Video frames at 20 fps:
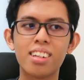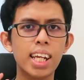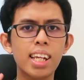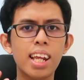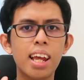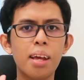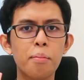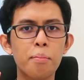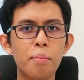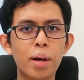
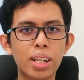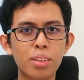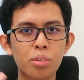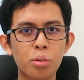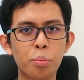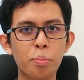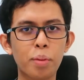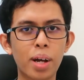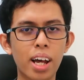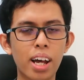Then at
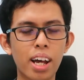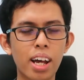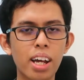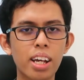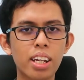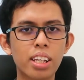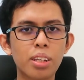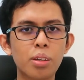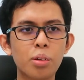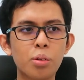Batu
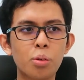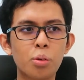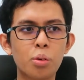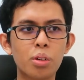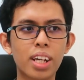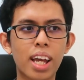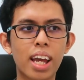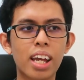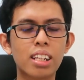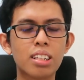Pahat,
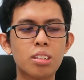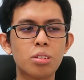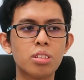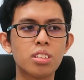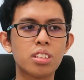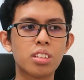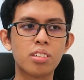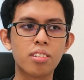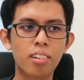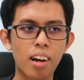you can
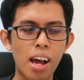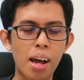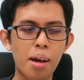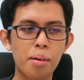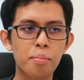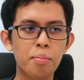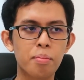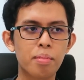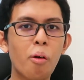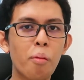use Grab.